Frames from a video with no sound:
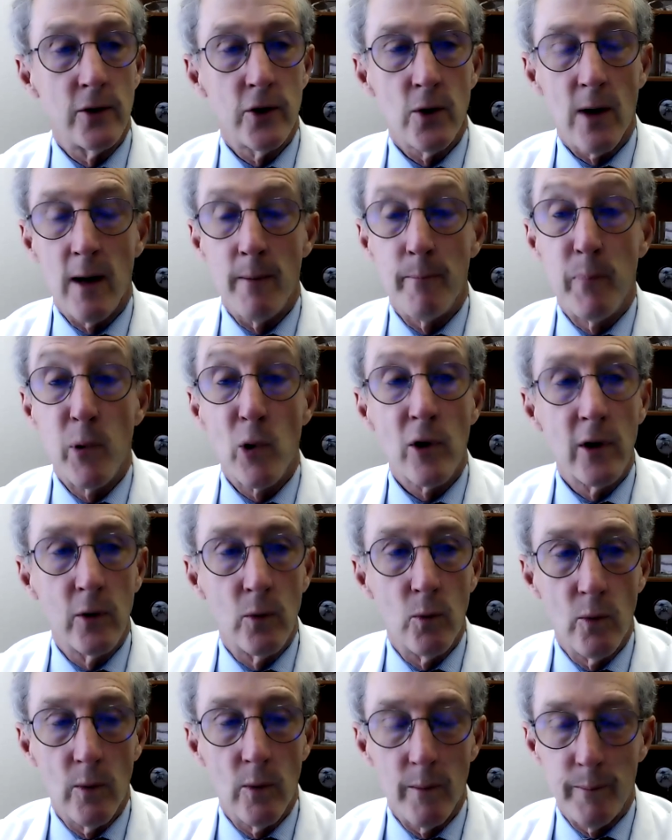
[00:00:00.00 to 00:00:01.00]
to our born
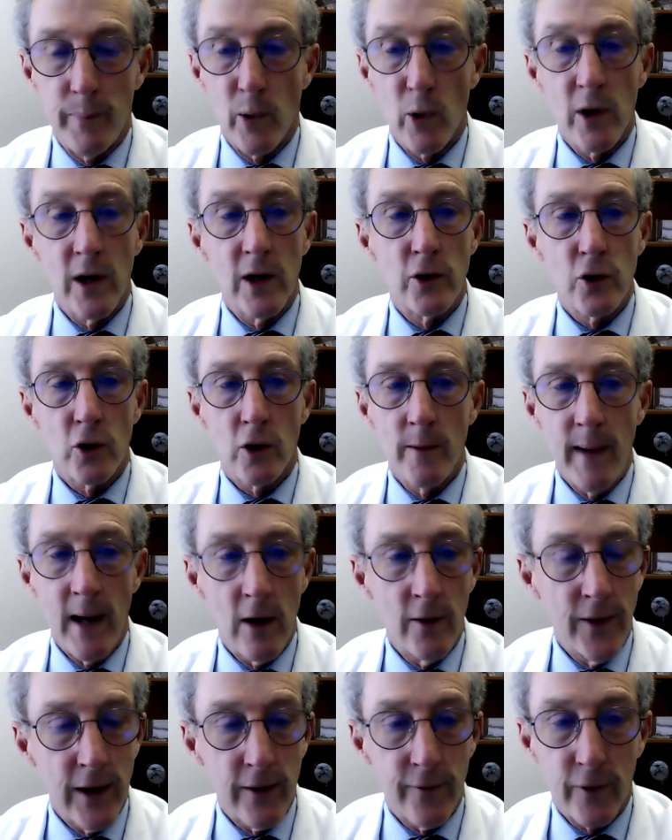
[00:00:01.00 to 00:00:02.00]
and born in Durham
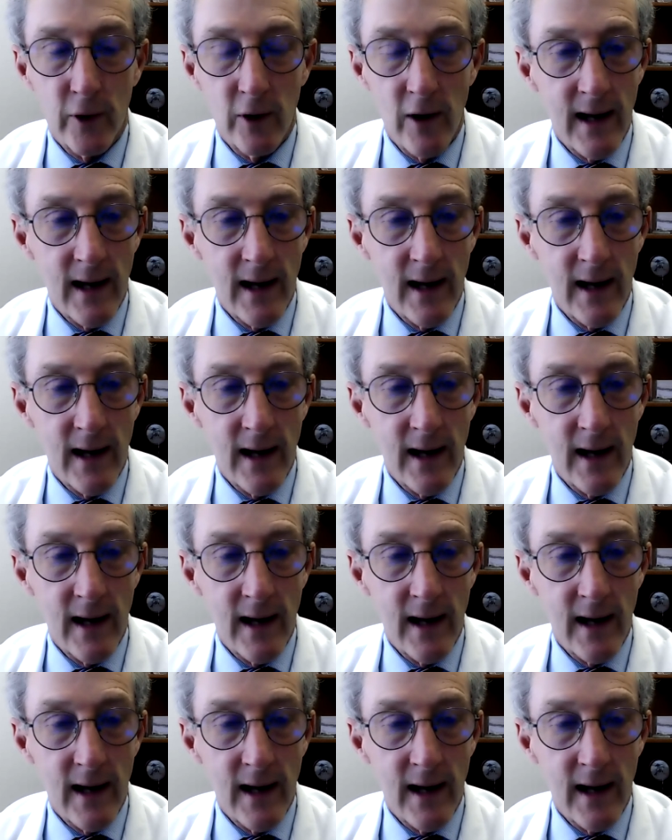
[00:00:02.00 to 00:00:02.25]
Healthy for